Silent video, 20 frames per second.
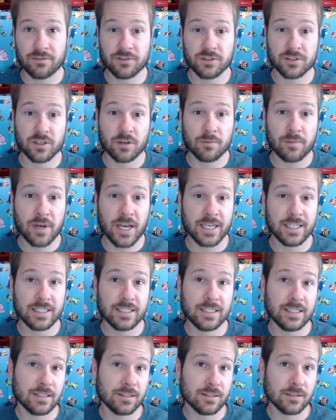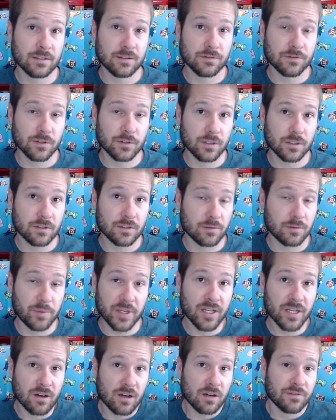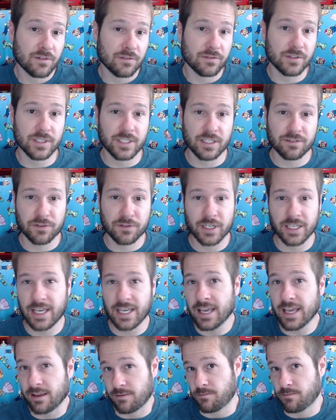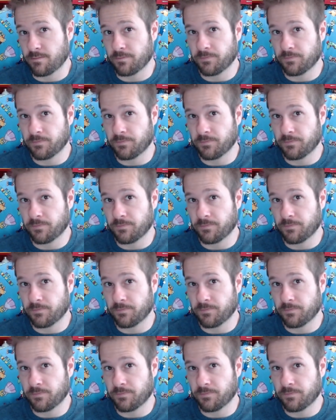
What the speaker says: some ideas for a spin-off of a different game.